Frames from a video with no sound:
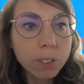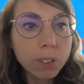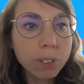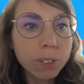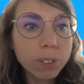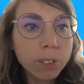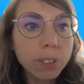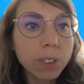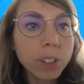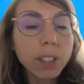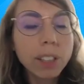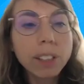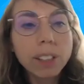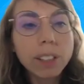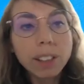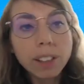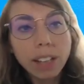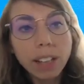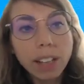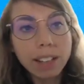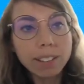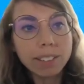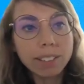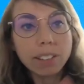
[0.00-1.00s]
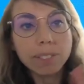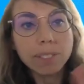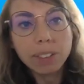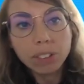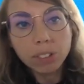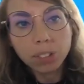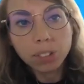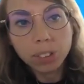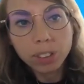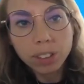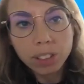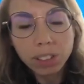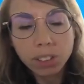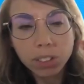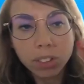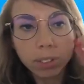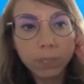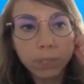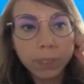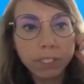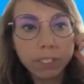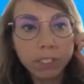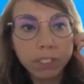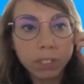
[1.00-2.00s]
So as I mentioned in the
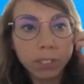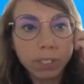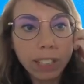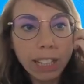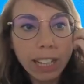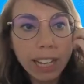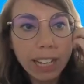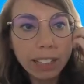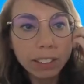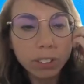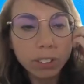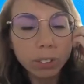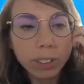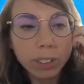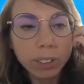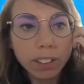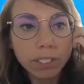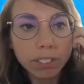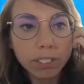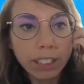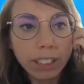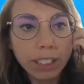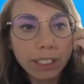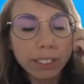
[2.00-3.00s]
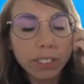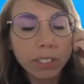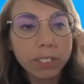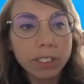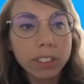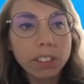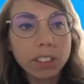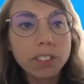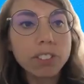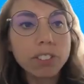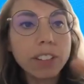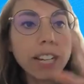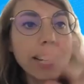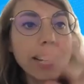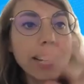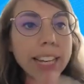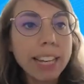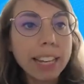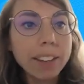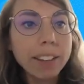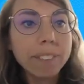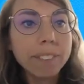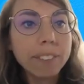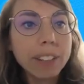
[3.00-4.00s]
previous slide, we have identified
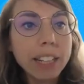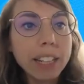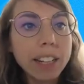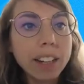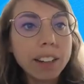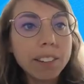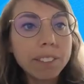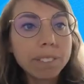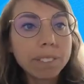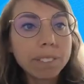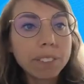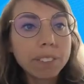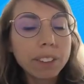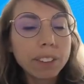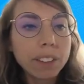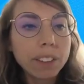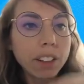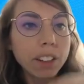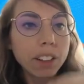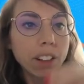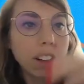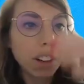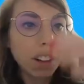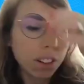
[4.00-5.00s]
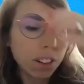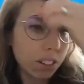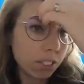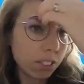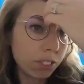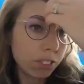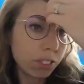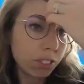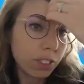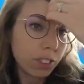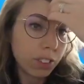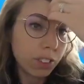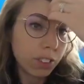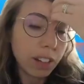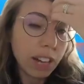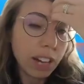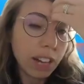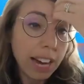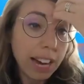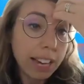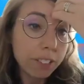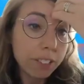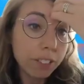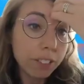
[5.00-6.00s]
area of
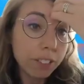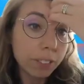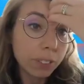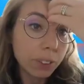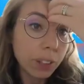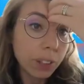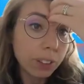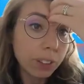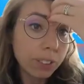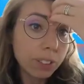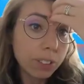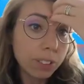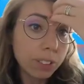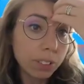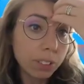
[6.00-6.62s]
high focus.